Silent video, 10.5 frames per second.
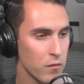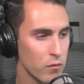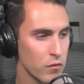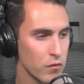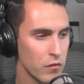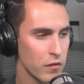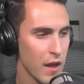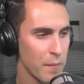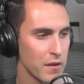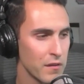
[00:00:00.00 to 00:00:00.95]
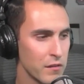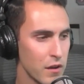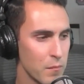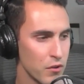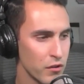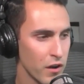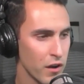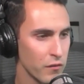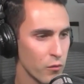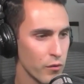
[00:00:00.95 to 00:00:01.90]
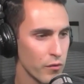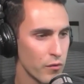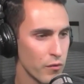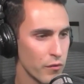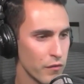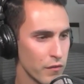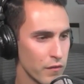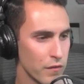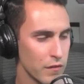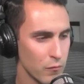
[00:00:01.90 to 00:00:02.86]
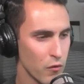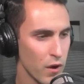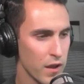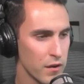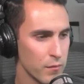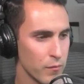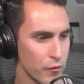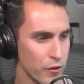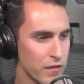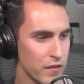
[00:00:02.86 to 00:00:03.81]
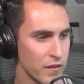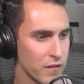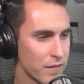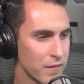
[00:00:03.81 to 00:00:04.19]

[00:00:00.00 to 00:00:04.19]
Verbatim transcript: or did you just happen to stumble across ordinals and some random reason?